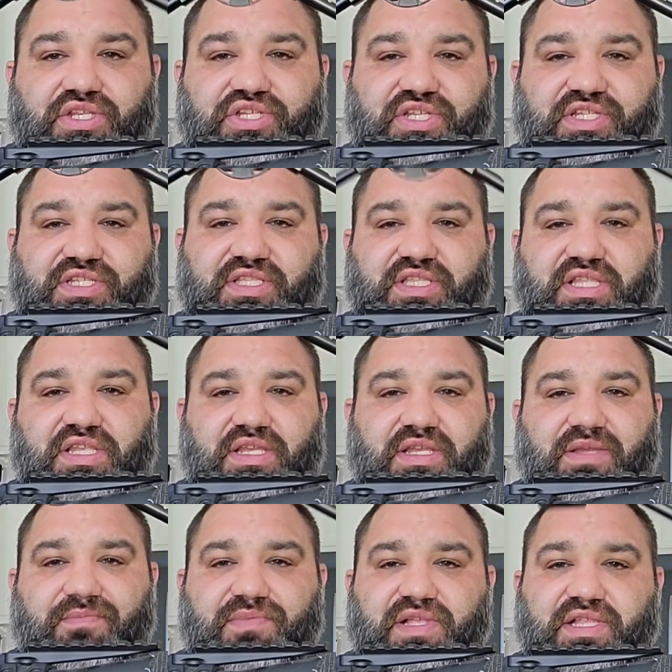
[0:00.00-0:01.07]
just
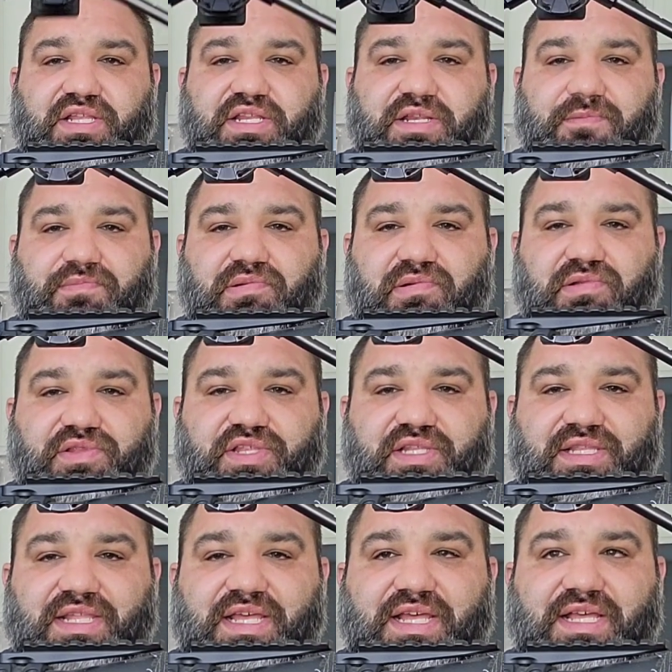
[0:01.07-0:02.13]
the ability to pull the
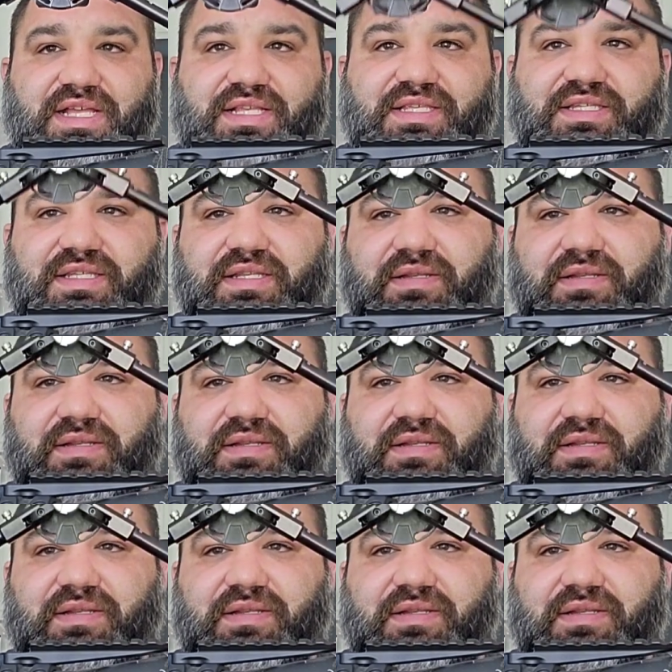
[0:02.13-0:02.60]
legs